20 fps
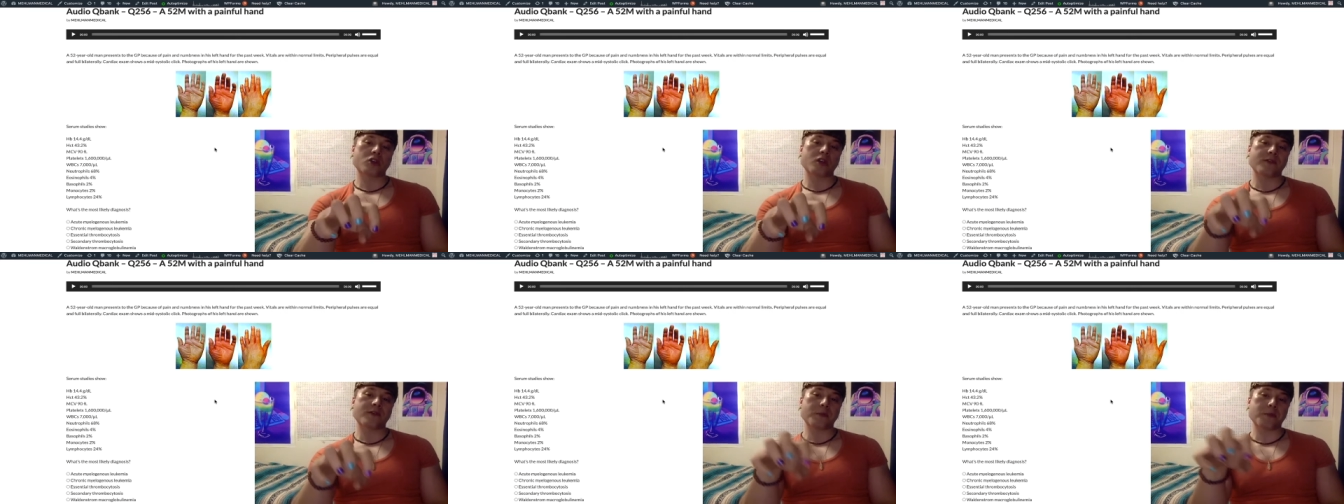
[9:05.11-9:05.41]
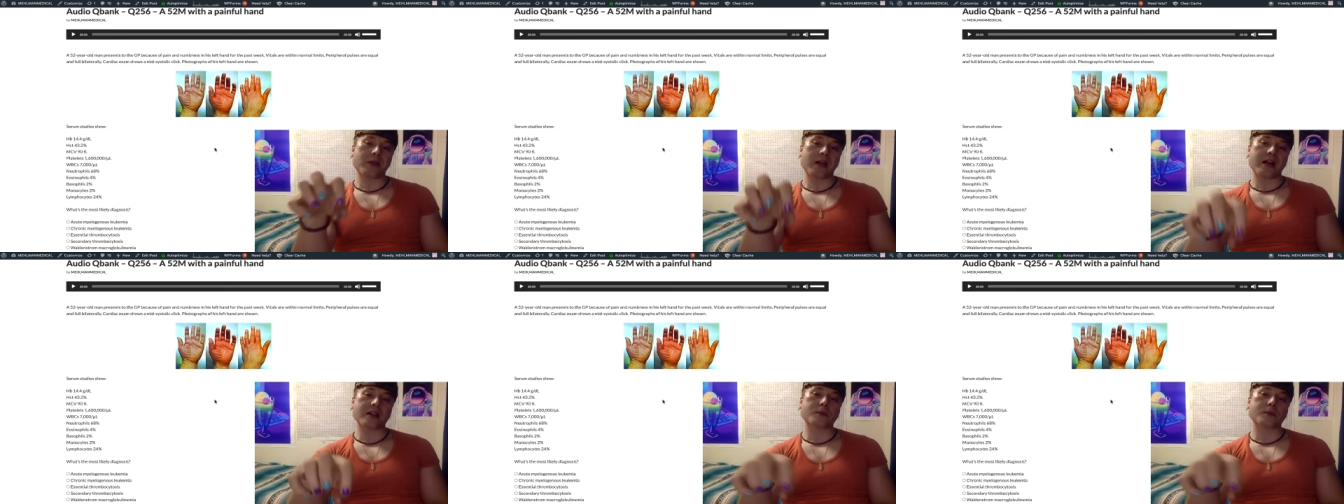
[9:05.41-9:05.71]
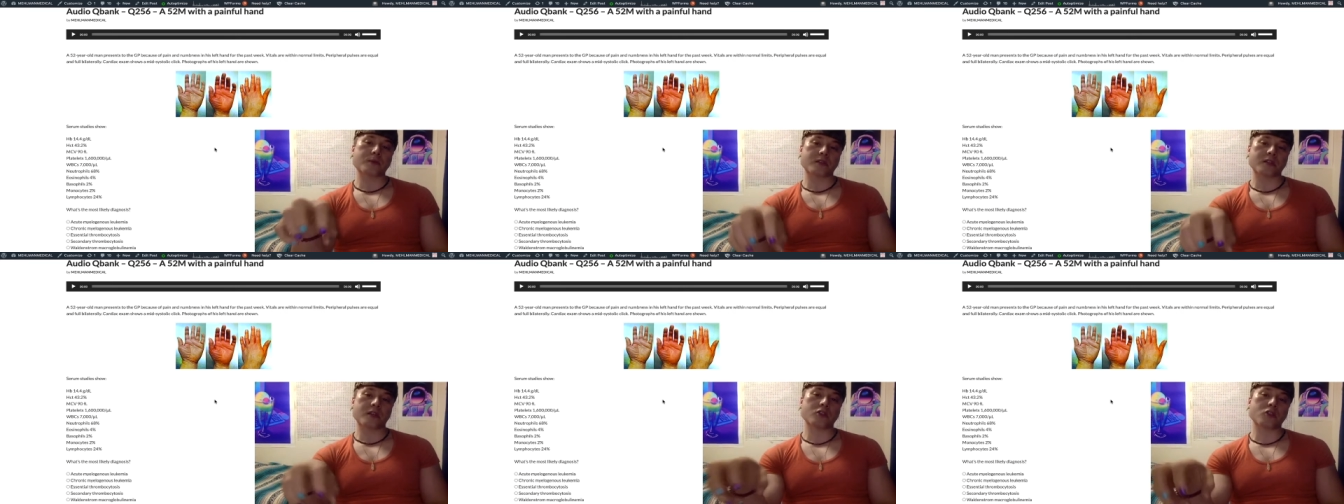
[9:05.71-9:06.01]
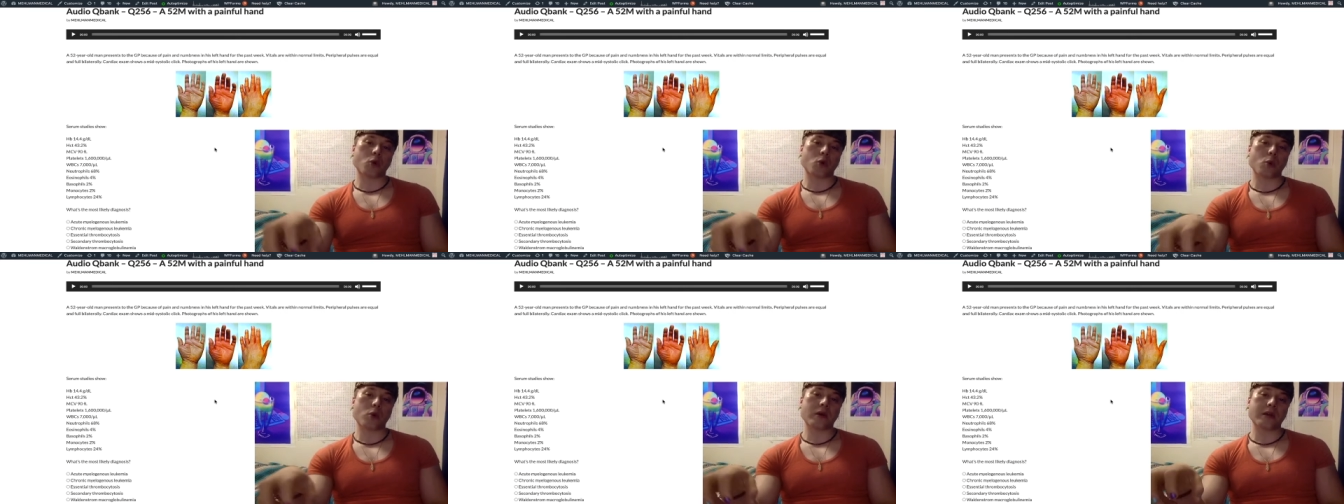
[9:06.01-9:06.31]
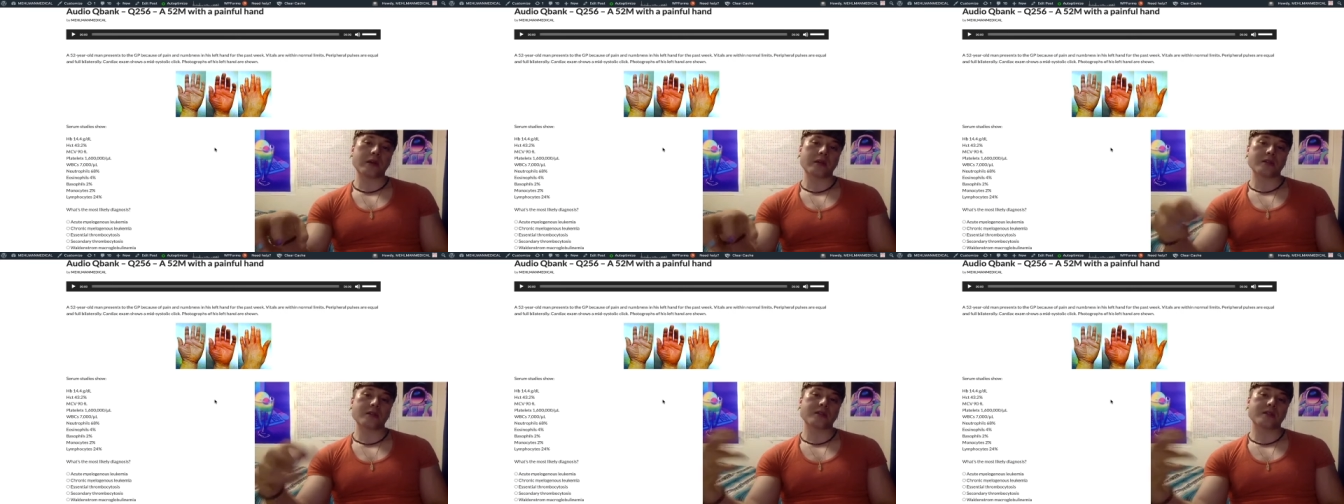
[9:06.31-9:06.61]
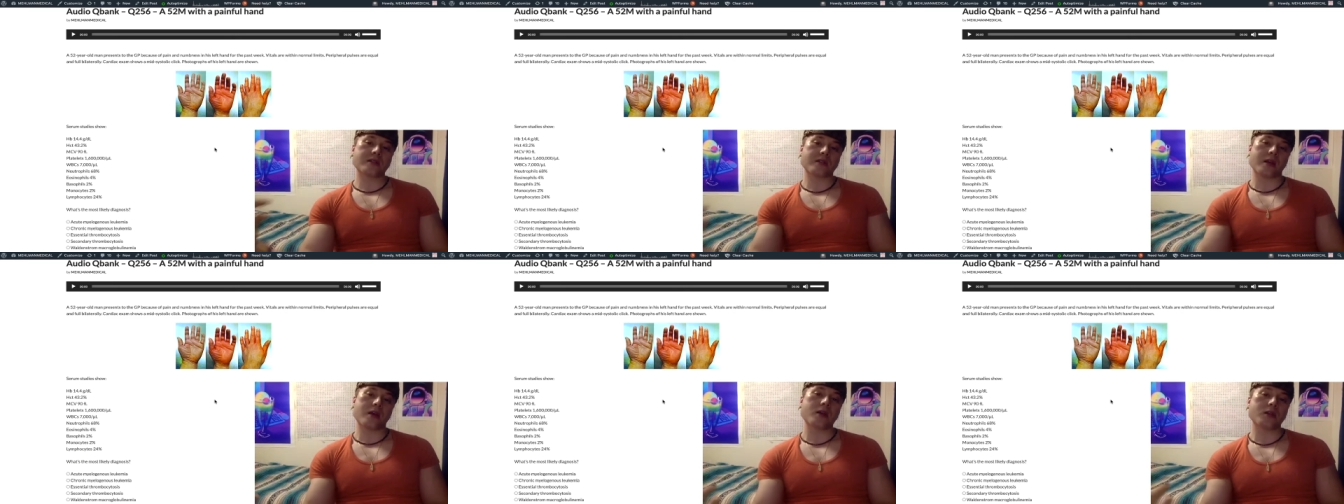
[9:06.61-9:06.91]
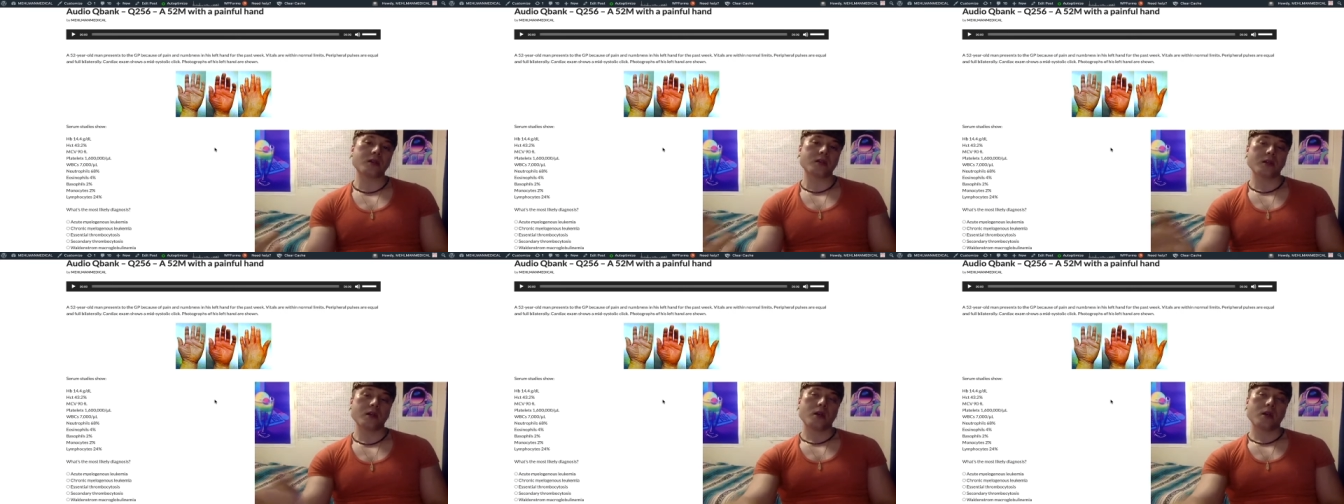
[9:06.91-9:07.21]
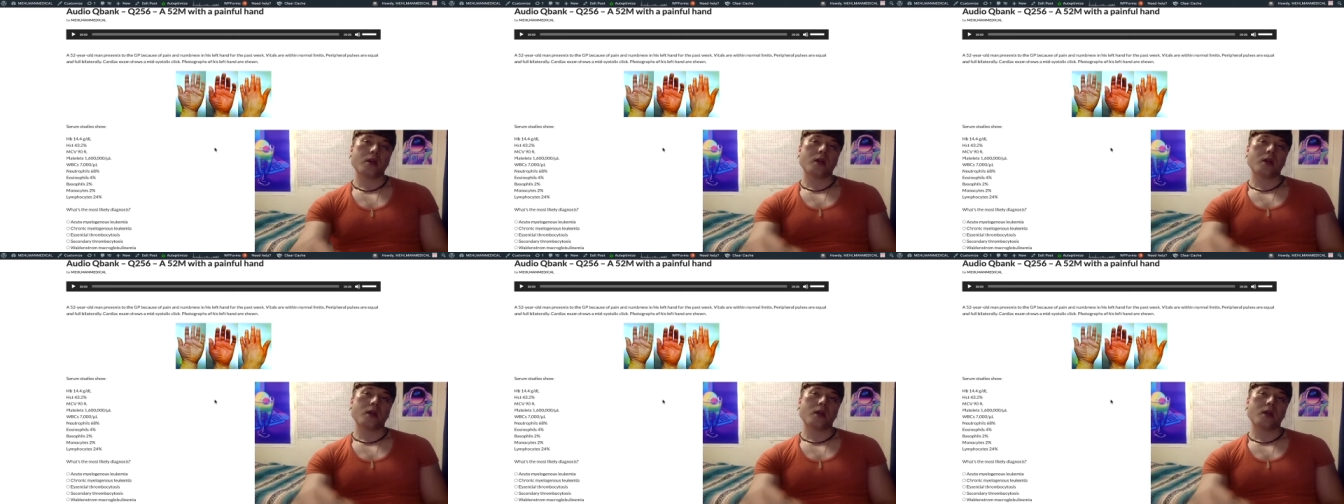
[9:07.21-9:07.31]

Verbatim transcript: of a plasmacytoid cell,